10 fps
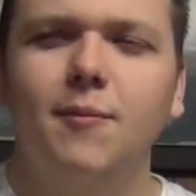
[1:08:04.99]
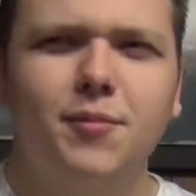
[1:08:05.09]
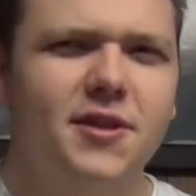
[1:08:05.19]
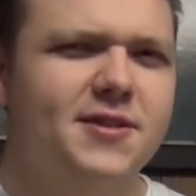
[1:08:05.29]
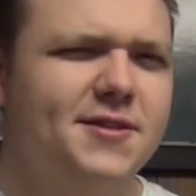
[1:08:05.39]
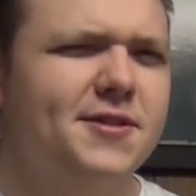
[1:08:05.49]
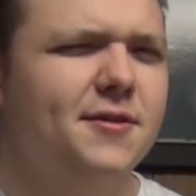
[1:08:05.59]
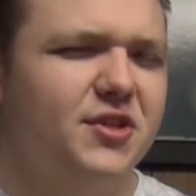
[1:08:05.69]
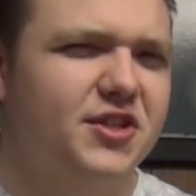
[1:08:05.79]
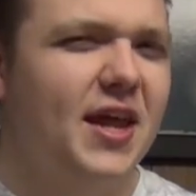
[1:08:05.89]
But since
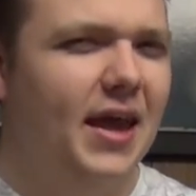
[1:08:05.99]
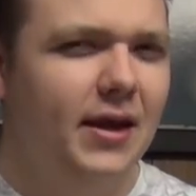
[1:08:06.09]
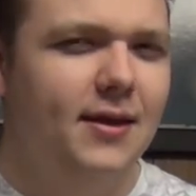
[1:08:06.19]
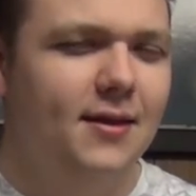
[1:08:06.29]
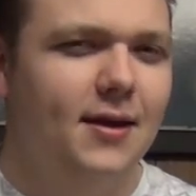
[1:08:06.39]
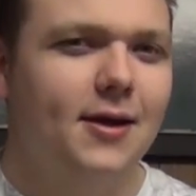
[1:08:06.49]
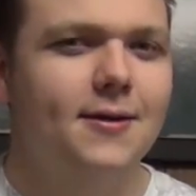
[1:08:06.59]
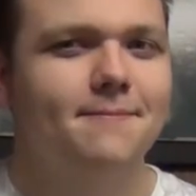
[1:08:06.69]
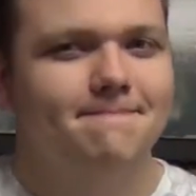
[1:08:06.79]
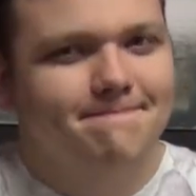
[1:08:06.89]
they're just hanging
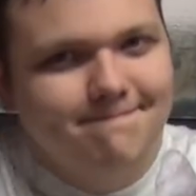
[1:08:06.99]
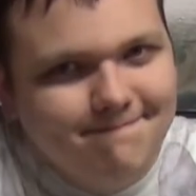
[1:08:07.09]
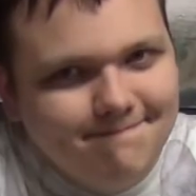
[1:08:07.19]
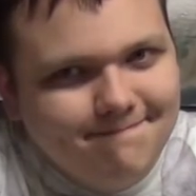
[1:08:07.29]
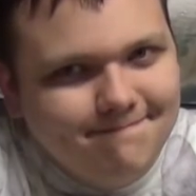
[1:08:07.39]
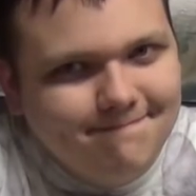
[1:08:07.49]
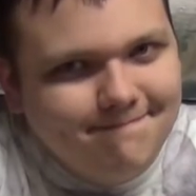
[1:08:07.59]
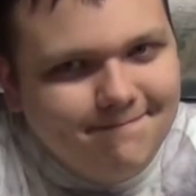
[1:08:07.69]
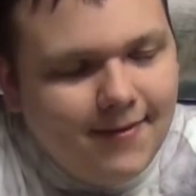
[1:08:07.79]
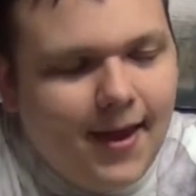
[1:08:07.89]
there,
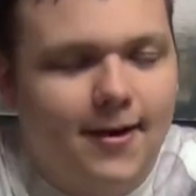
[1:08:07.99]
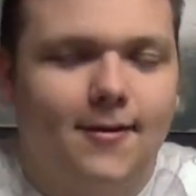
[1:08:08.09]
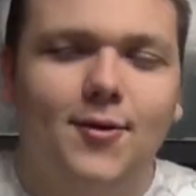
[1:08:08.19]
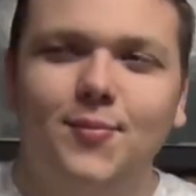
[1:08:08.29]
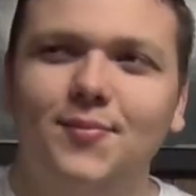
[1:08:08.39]
I don't know.